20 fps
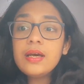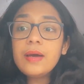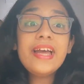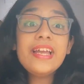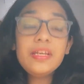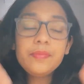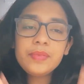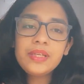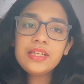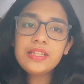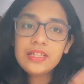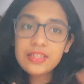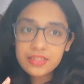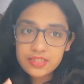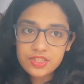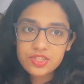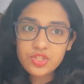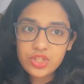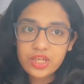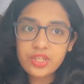Eliminating
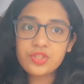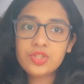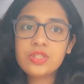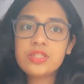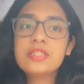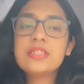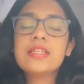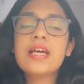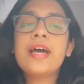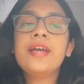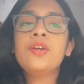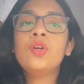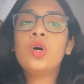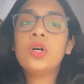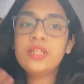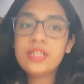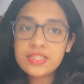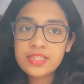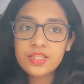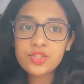distractions and
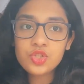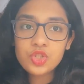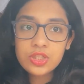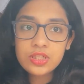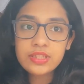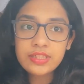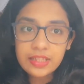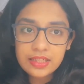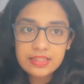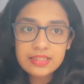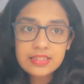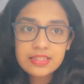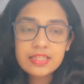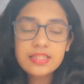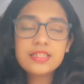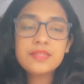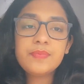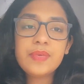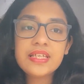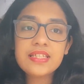non-essential tasks
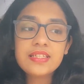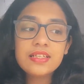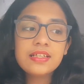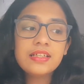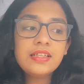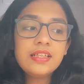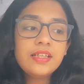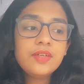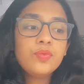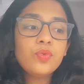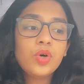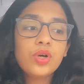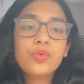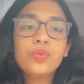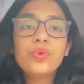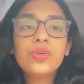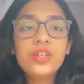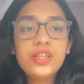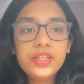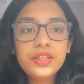is basically what
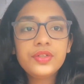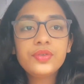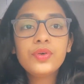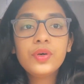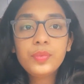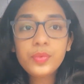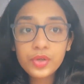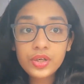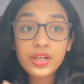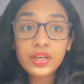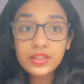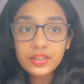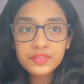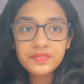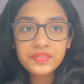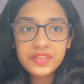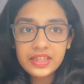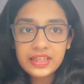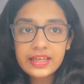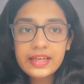would lead to a
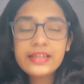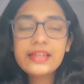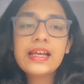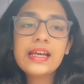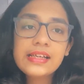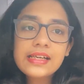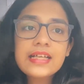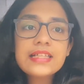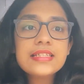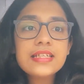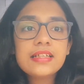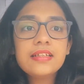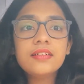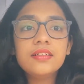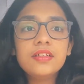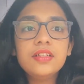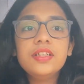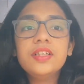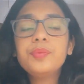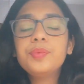productive day. And like I said
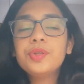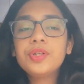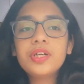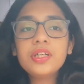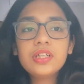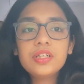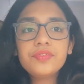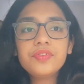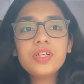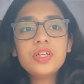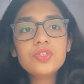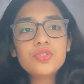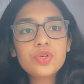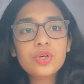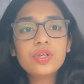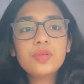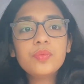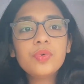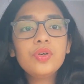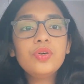earlier, productivity is
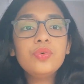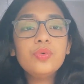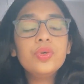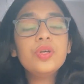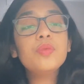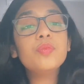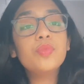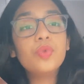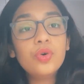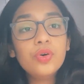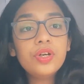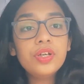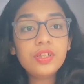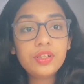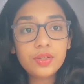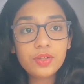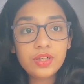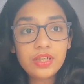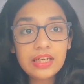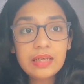not about doing more
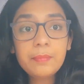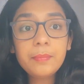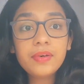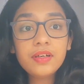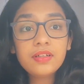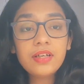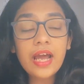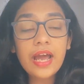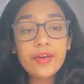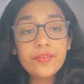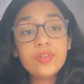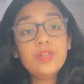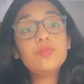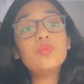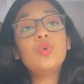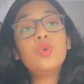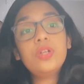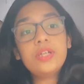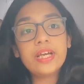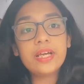in your day, but having
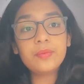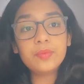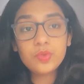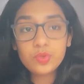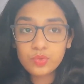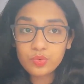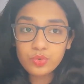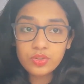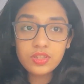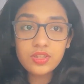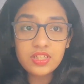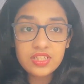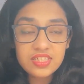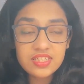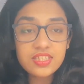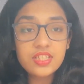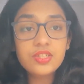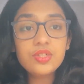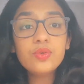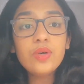more time to do the
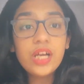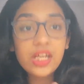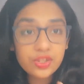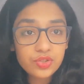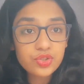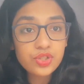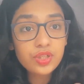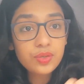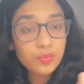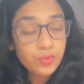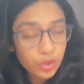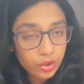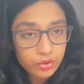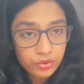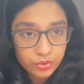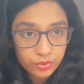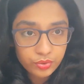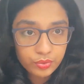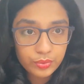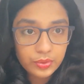things that you actually
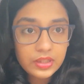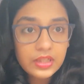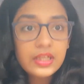want to do.